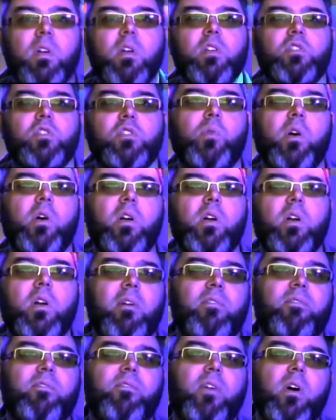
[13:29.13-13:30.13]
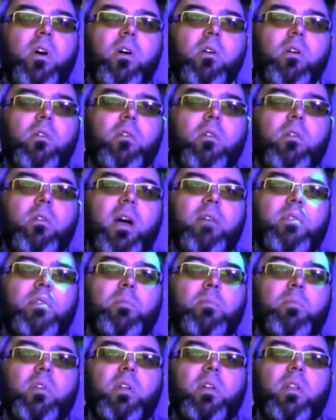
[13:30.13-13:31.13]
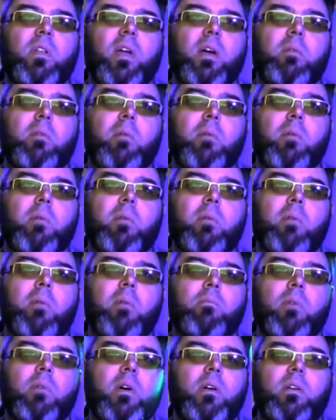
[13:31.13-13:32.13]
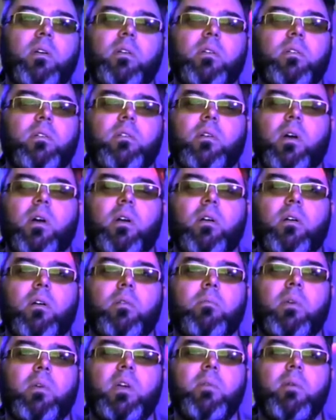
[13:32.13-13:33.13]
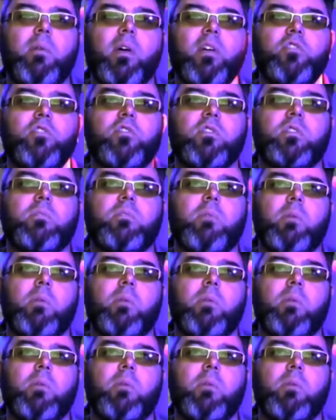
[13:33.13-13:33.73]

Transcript: It's weird on my phone. I have to put in like I don't know, my email address and my